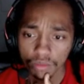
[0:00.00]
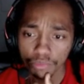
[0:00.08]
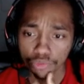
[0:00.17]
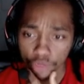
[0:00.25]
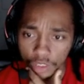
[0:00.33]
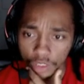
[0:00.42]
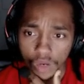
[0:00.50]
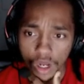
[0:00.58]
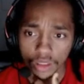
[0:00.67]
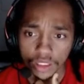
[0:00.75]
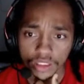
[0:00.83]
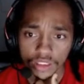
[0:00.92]
pretty
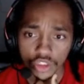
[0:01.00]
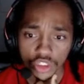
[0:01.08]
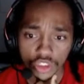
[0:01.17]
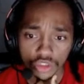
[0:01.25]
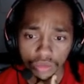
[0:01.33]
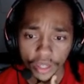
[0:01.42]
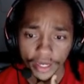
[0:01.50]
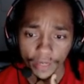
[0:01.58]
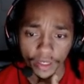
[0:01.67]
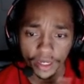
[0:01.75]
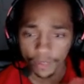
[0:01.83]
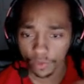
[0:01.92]
well into the G2 lineup.
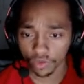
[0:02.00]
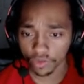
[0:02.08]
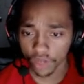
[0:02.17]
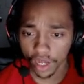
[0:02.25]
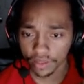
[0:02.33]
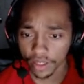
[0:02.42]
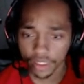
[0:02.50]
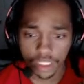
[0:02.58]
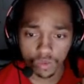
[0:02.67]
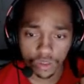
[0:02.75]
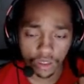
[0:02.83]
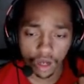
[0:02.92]
A lot of people thought that
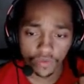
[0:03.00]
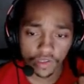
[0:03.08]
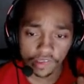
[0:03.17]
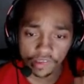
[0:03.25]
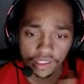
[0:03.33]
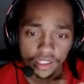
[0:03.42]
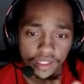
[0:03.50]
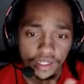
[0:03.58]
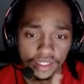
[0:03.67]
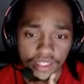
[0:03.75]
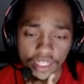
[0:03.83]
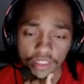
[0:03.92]
he would obviously
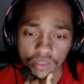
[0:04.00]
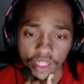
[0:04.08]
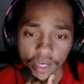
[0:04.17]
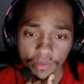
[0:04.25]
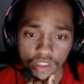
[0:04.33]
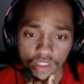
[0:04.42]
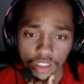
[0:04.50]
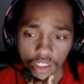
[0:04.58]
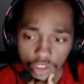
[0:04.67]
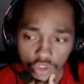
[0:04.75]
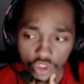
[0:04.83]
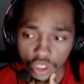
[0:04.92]
take some time to
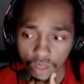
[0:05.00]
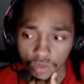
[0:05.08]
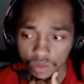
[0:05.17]
gel with